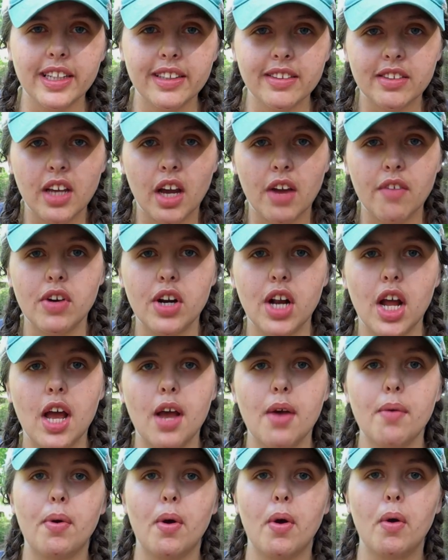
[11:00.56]
these covered
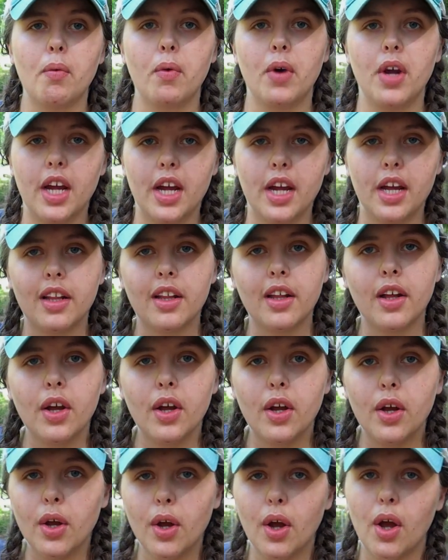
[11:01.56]
up with
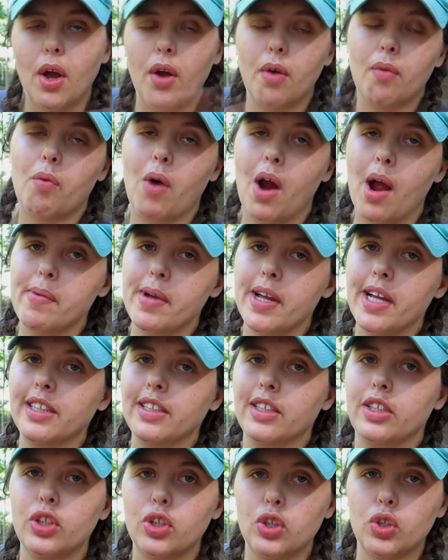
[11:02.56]

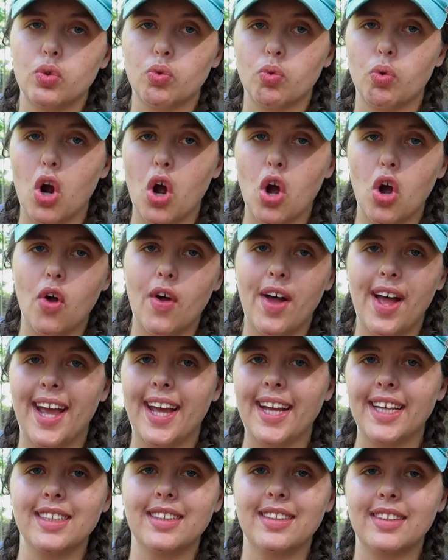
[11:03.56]
rabbit straw
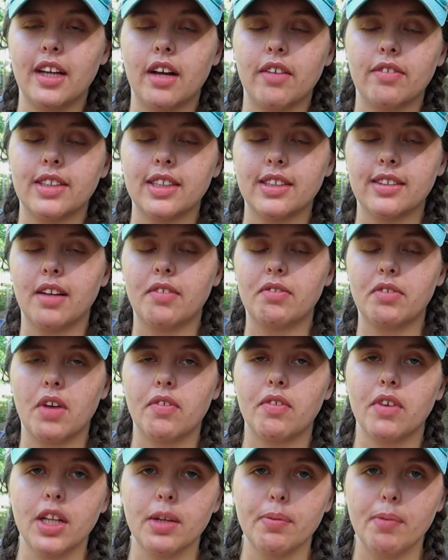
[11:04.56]
hay stuff that's left
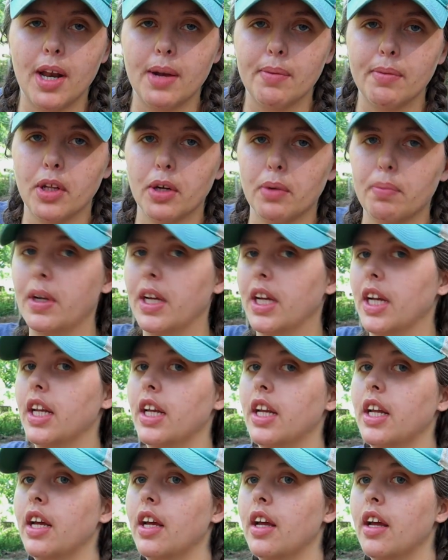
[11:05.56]
over in the bottom of our
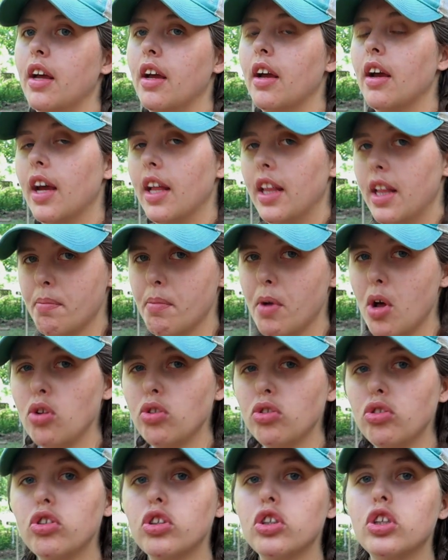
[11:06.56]
pen, and then
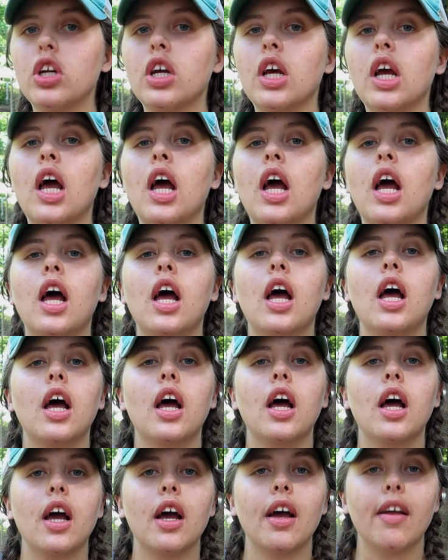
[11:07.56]
mulch.
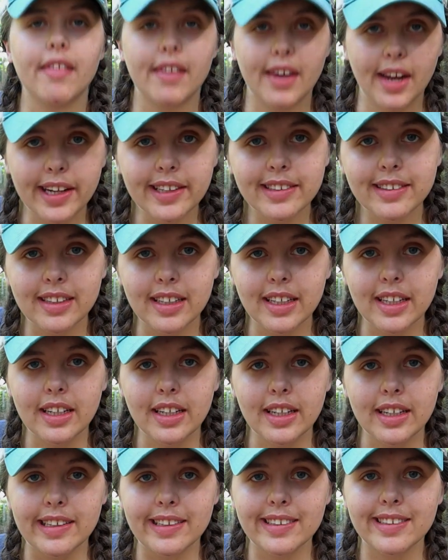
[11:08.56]
And the next seed
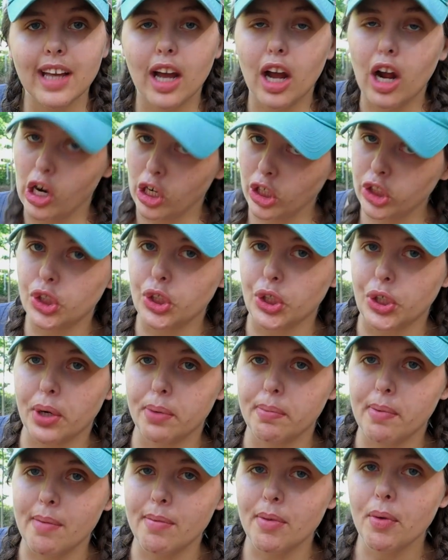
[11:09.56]
is our sugar
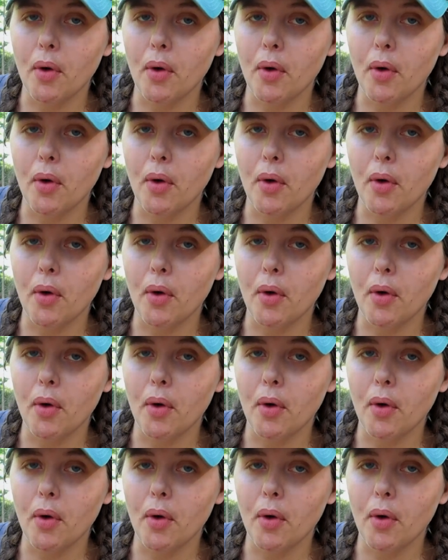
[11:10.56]
baby